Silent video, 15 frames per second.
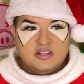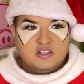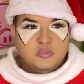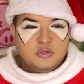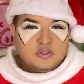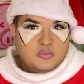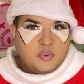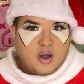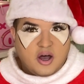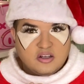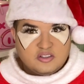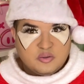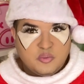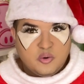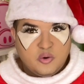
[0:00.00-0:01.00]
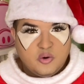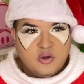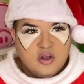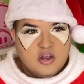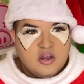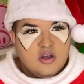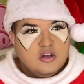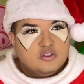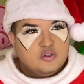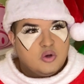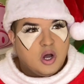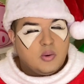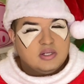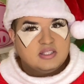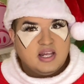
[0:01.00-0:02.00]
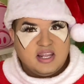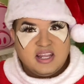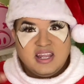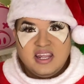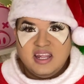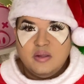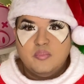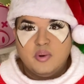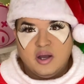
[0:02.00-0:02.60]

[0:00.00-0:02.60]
It's almost impossible to always like keep